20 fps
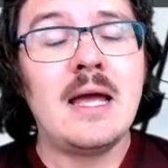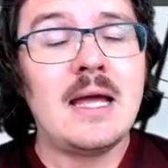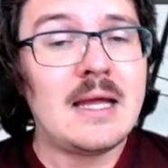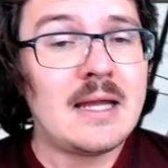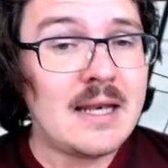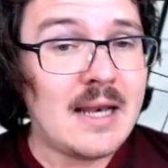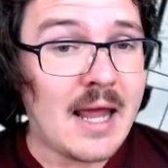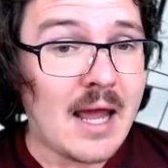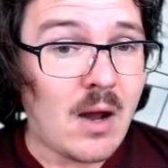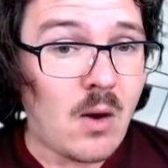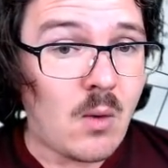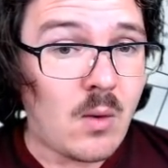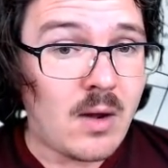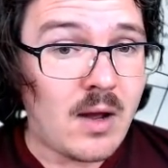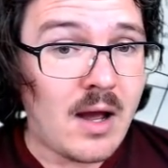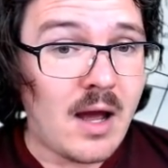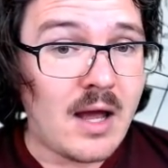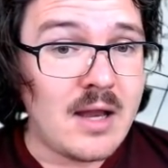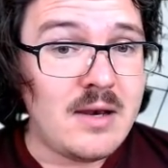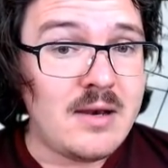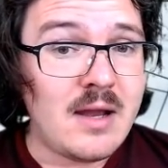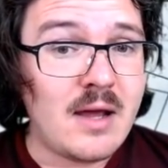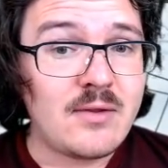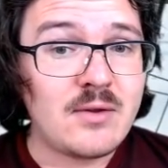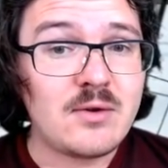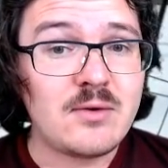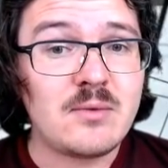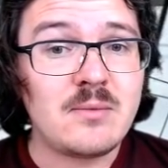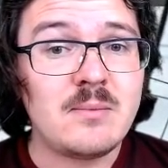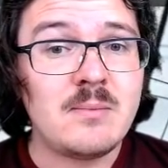Now,
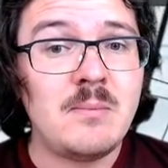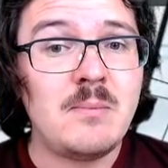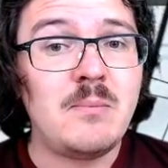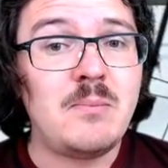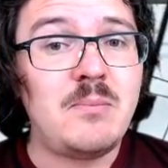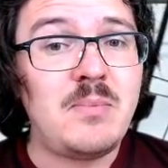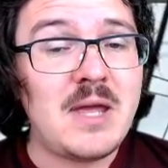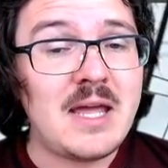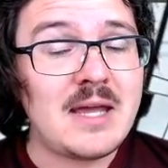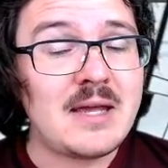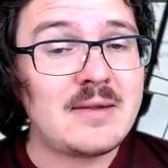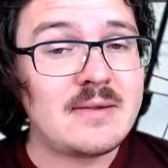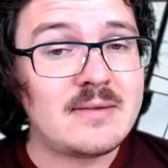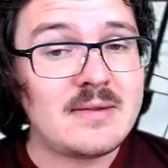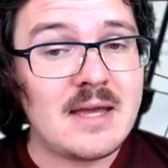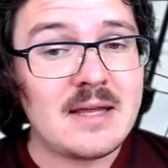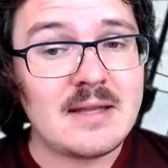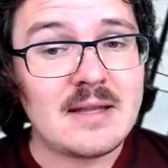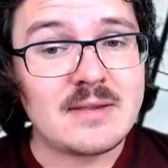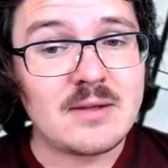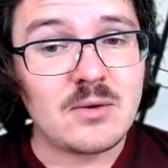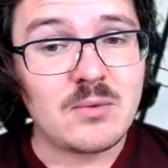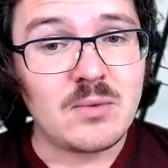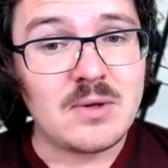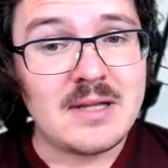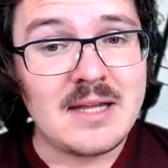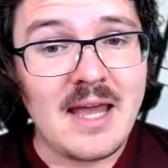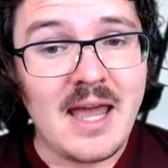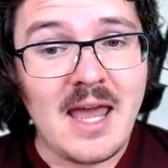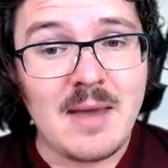another big thing that they're
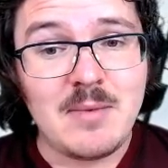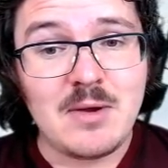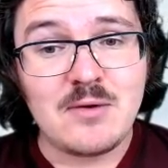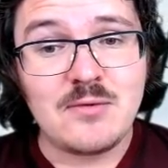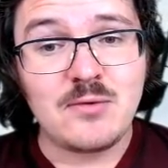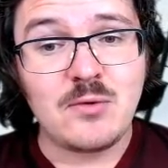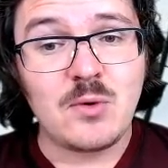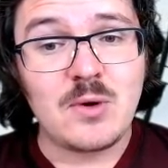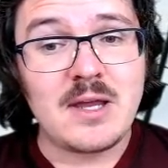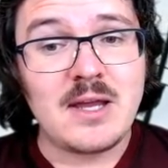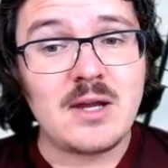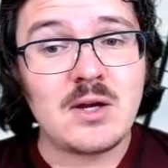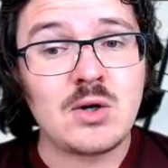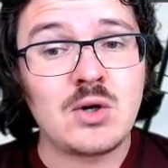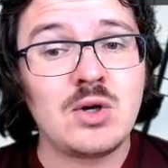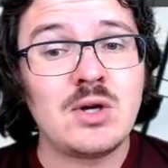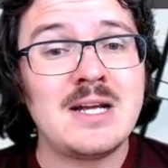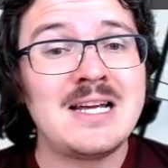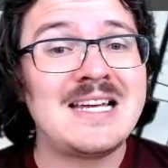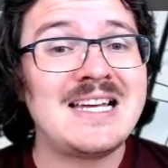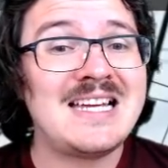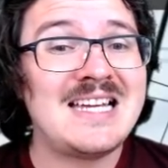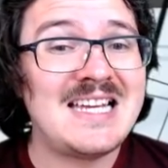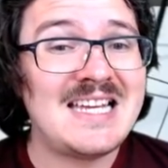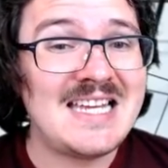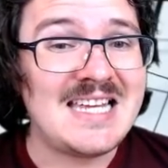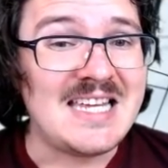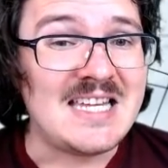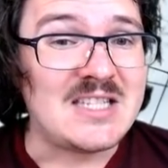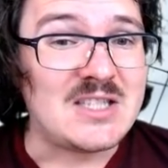really aiming for here
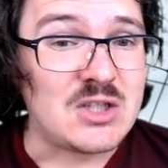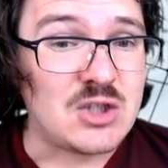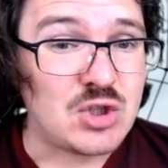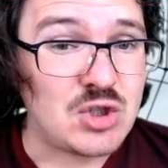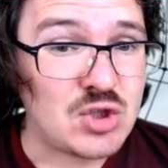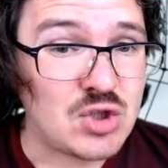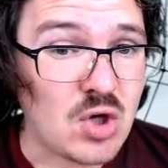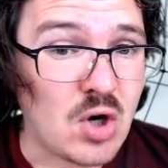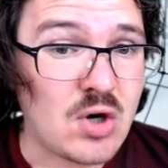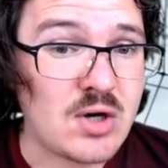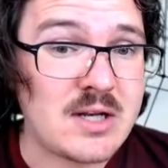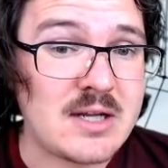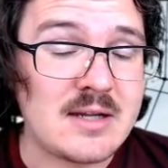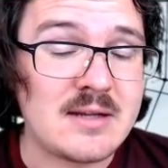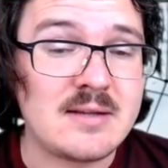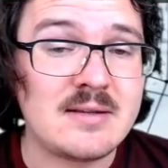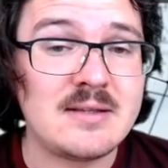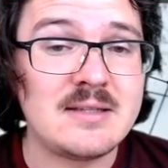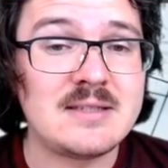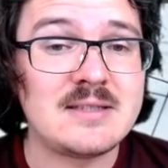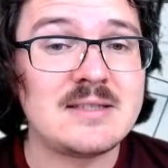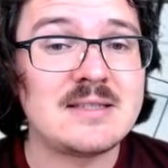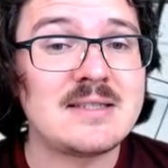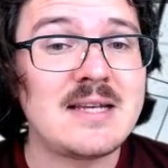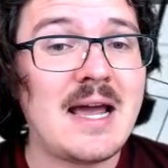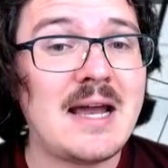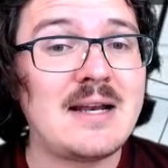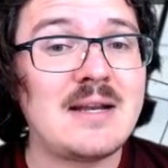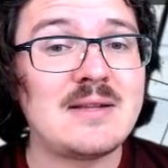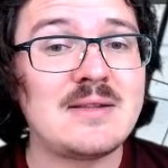is sharding. This is
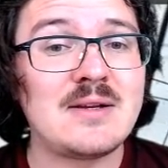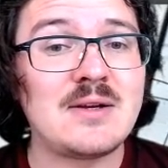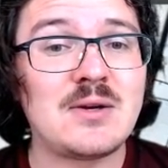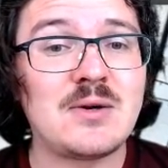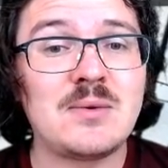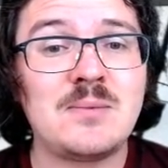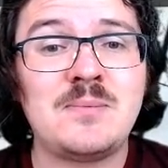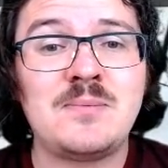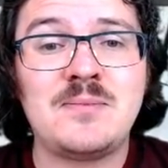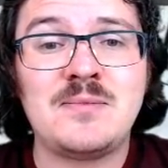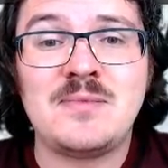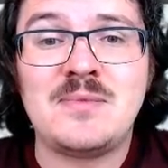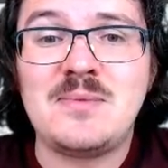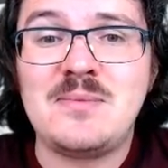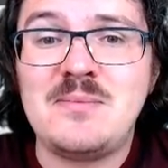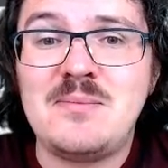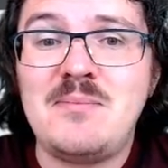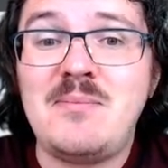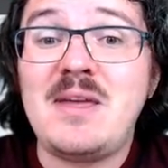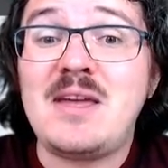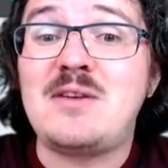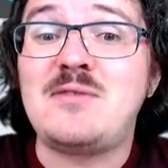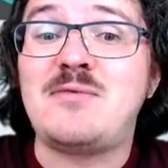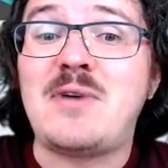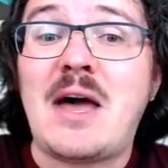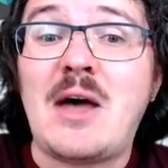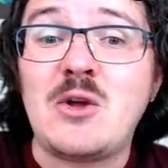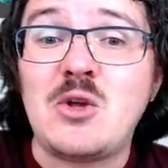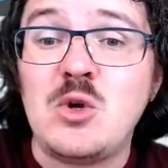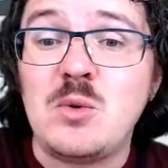kind of their big
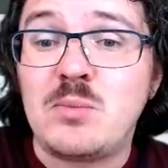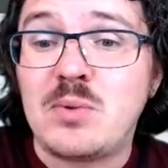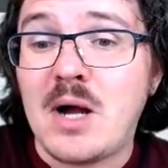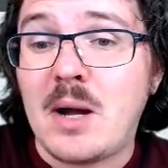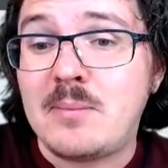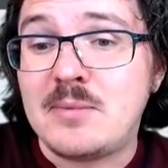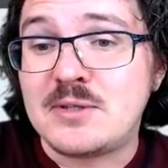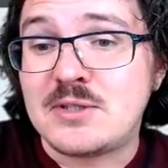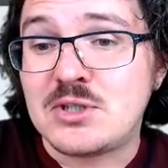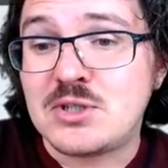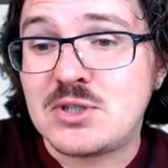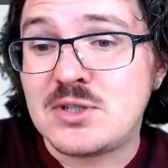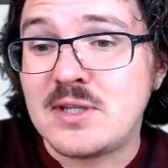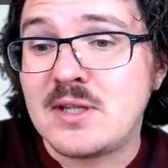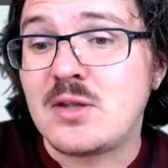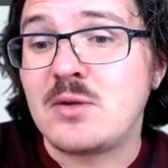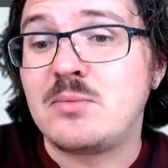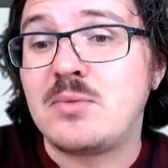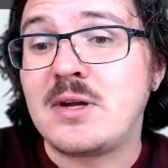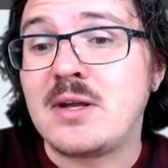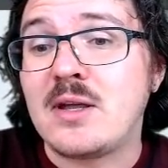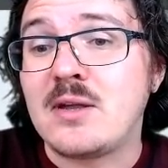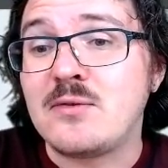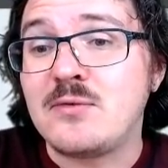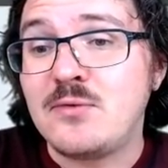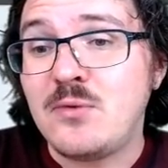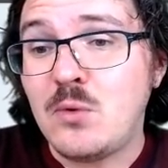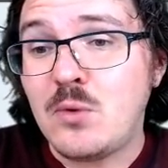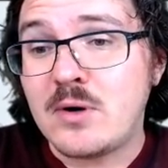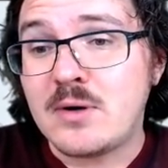value proposition that they're bringing
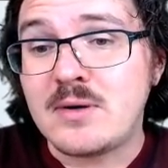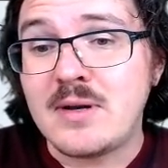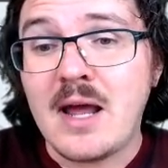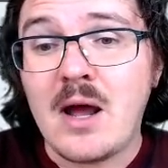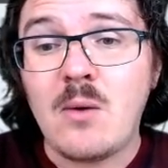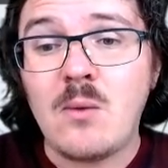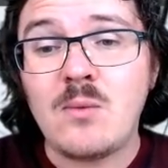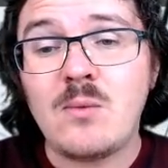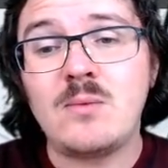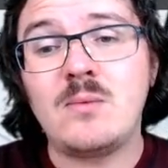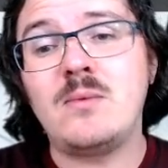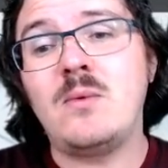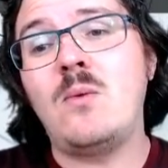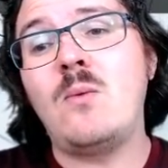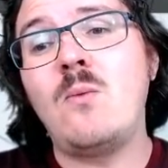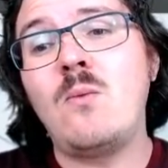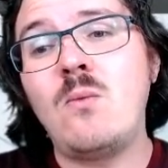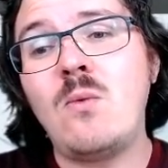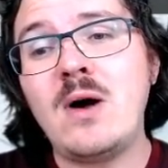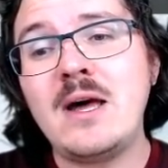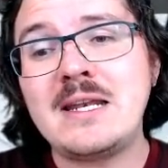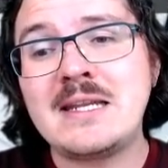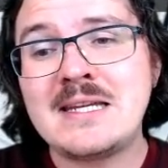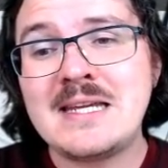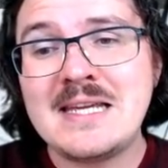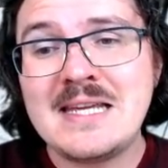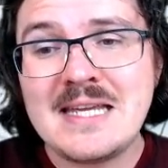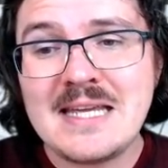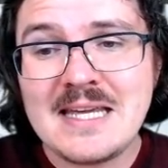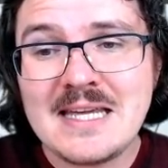forward. Now, what
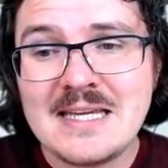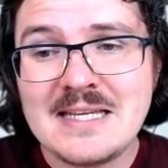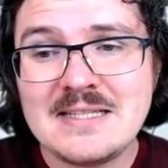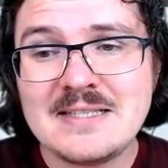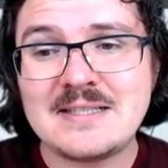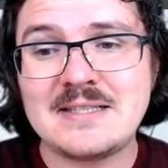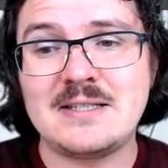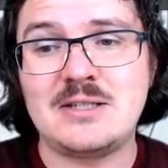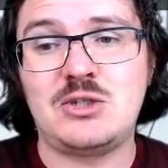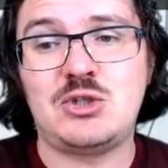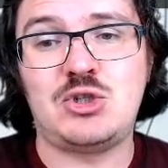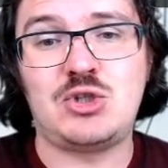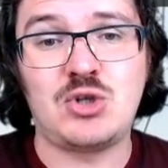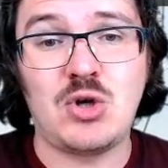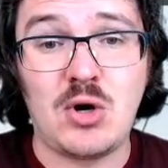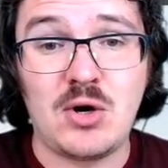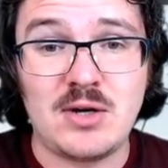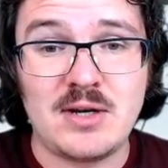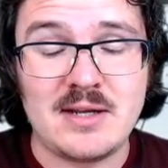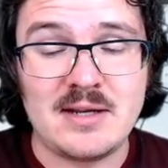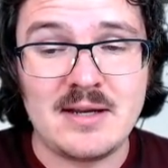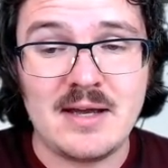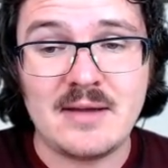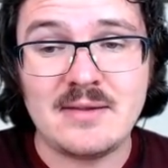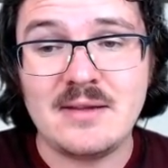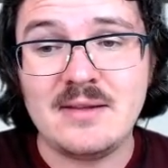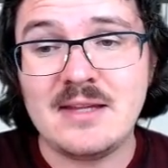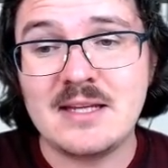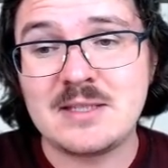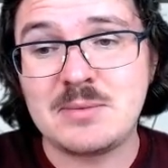is sharding? I
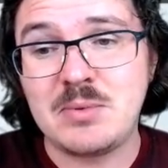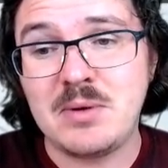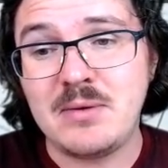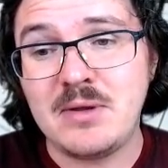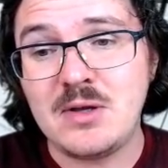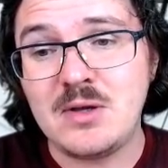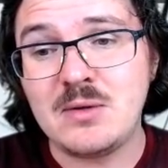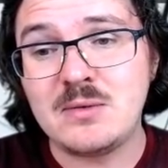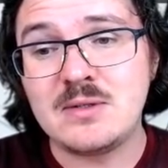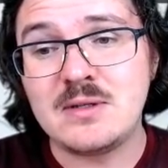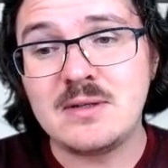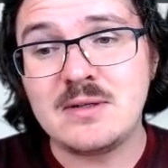think that's probably a good